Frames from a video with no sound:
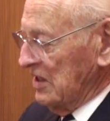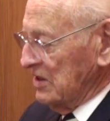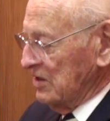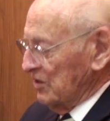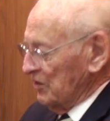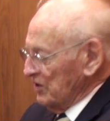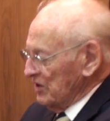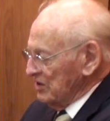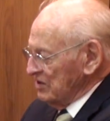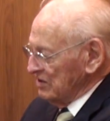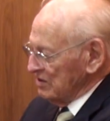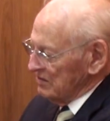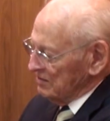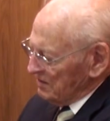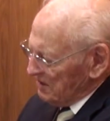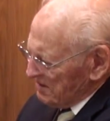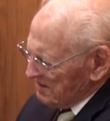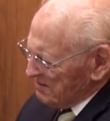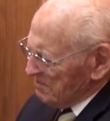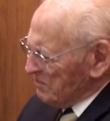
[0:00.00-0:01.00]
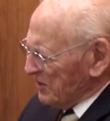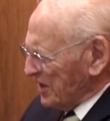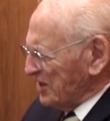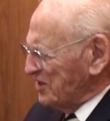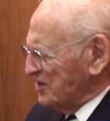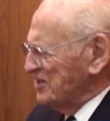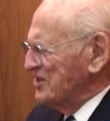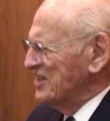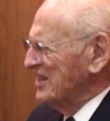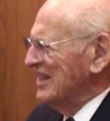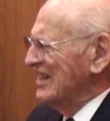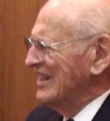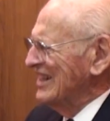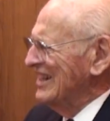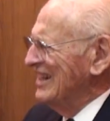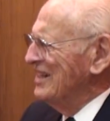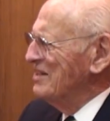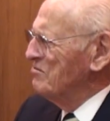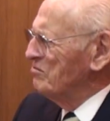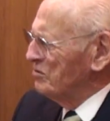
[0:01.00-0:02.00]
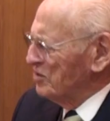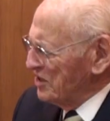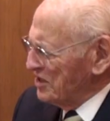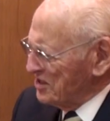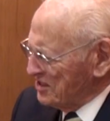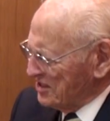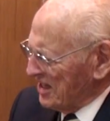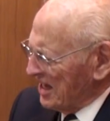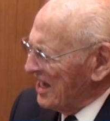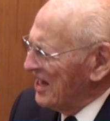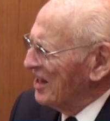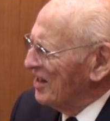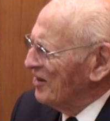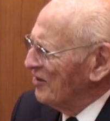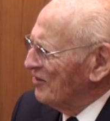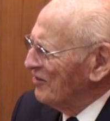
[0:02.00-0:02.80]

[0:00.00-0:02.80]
So these are pictures I'm pleased to have.